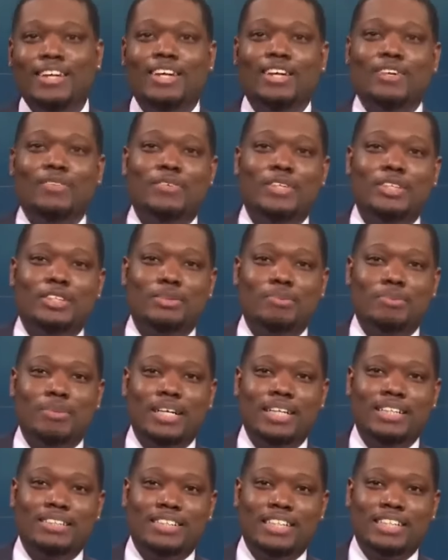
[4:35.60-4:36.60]

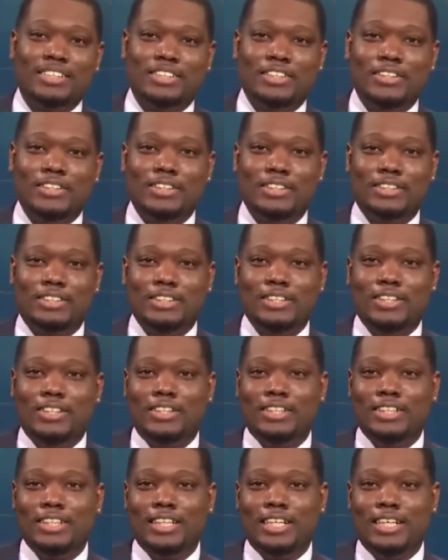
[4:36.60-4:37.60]
Fisher-Price has launched an
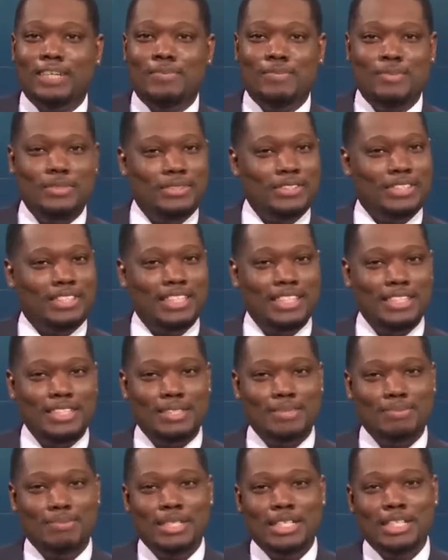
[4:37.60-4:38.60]
online
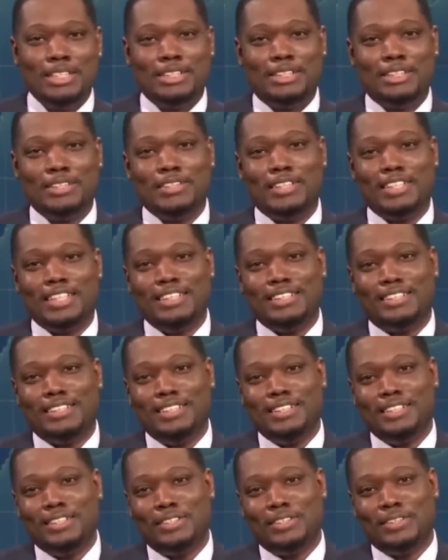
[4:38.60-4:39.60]
museum showcasing
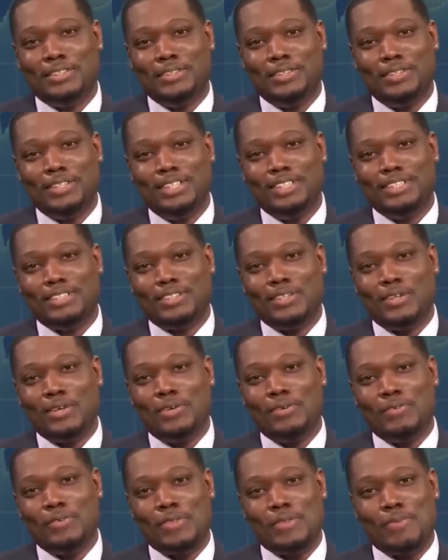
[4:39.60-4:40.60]
its toys
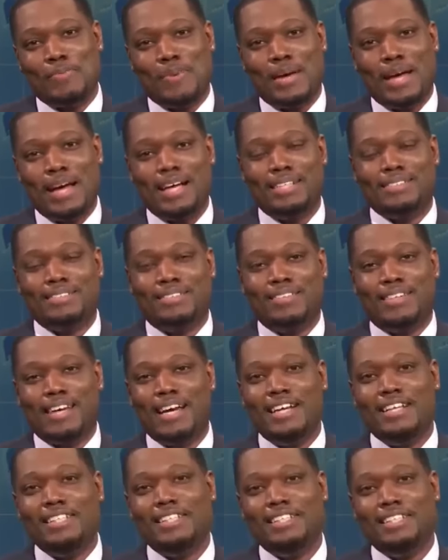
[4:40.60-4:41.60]
over the past
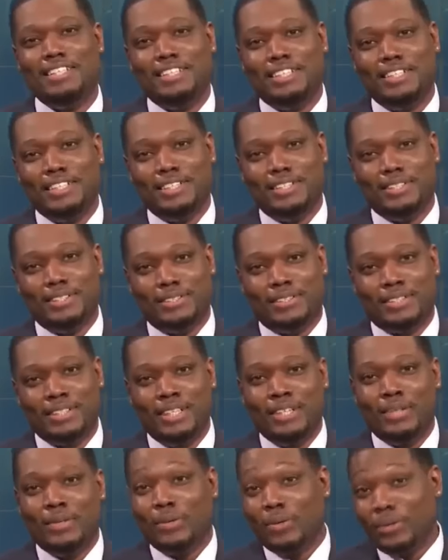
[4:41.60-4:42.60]
90 years.
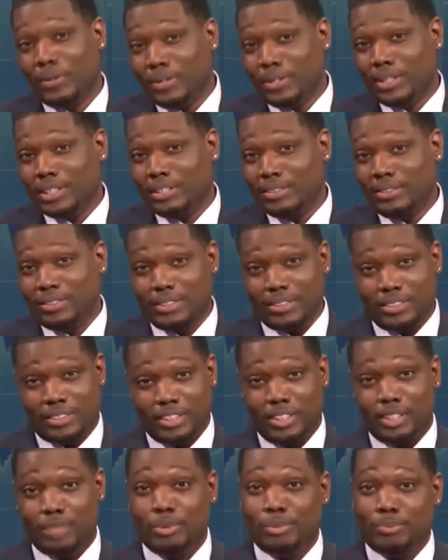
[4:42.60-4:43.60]
Or you can see
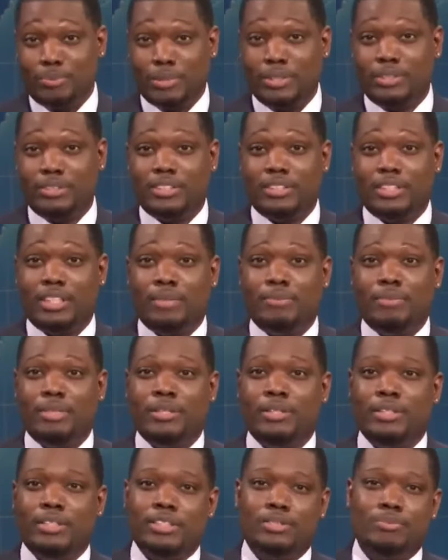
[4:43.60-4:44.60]
them in person at
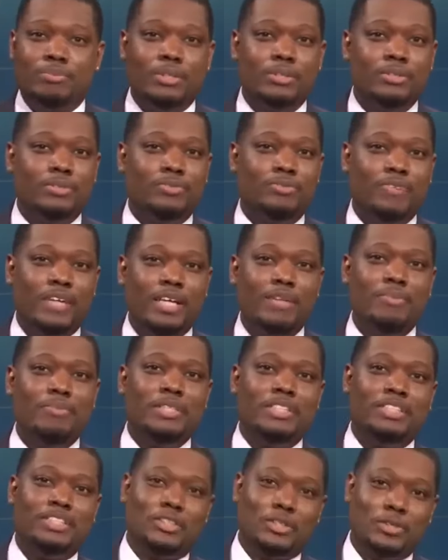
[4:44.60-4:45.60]
America's most
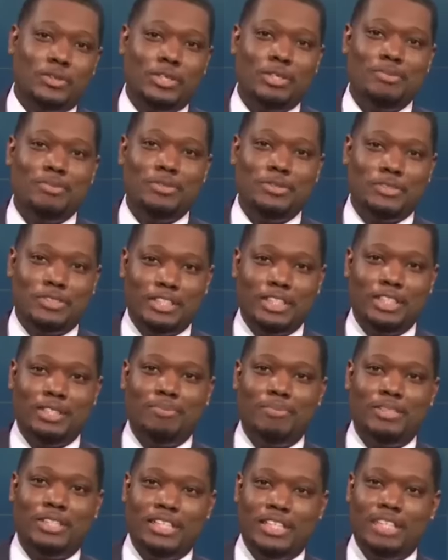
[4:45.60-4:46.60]
famous toy museum,
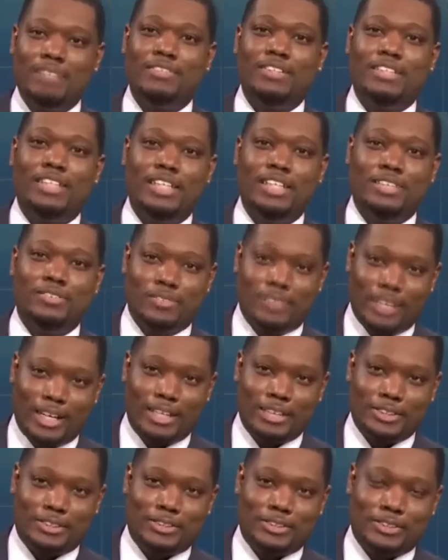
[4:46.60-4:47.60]
the Neverland
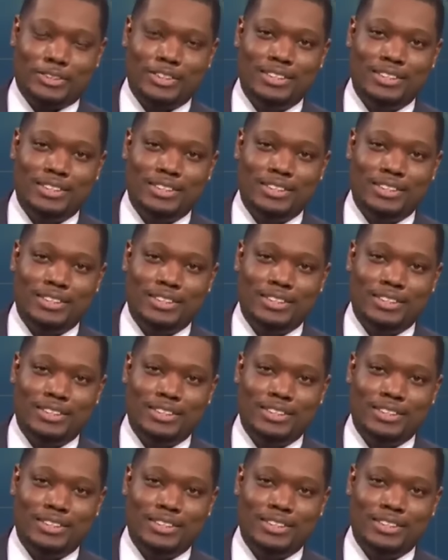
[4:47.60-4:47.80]
Ranch.